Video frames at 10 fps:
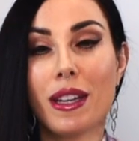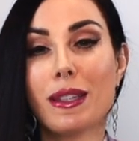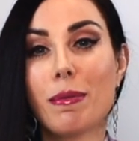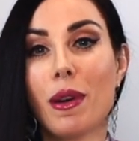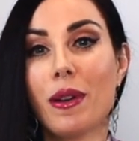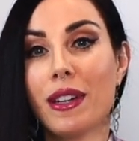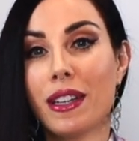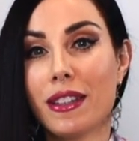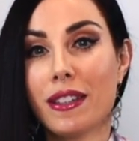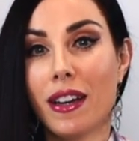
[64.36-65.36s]
inspo and
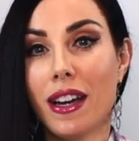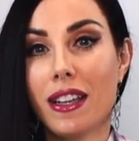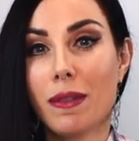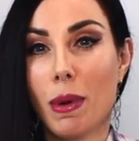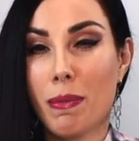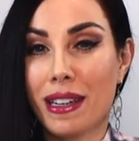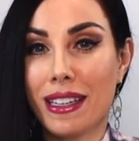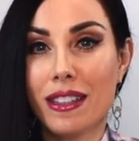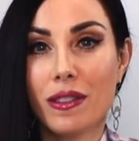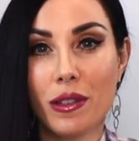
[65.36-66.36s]
insights, but
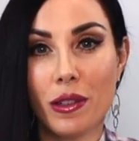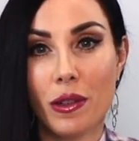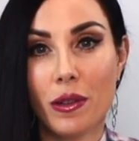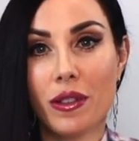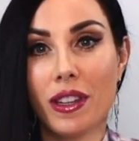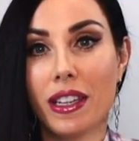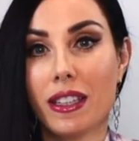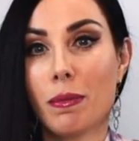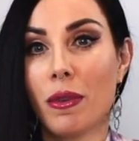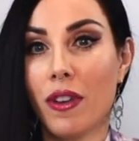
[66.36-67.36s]
please do use the
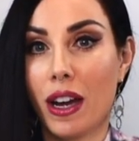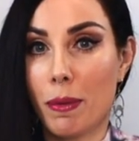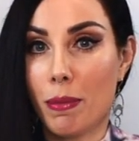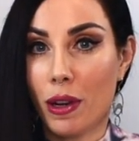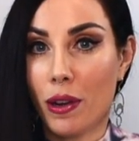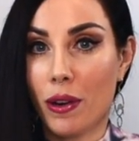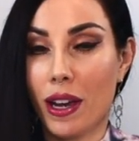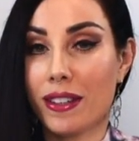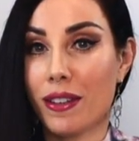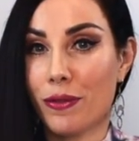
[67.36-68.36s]
links provided below,
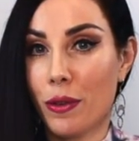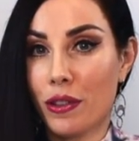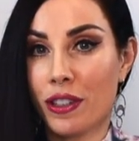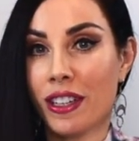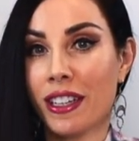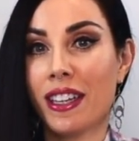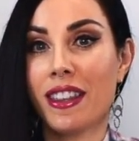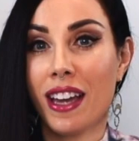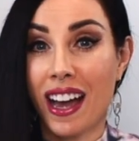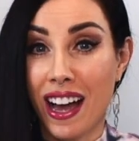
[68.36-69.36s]
as unfortunately
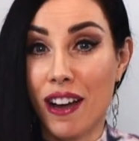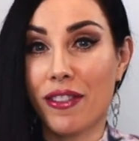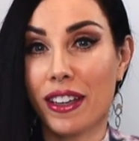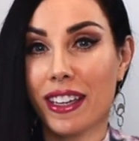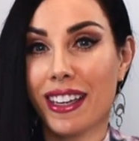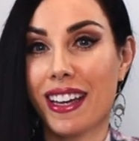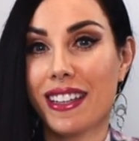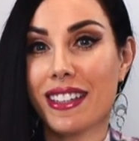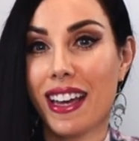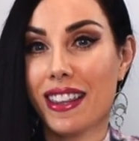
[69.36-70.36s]
there are fake
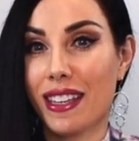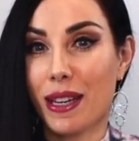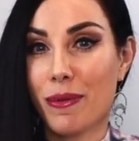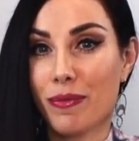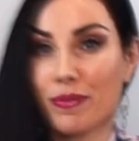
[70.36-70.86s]
accounts out there.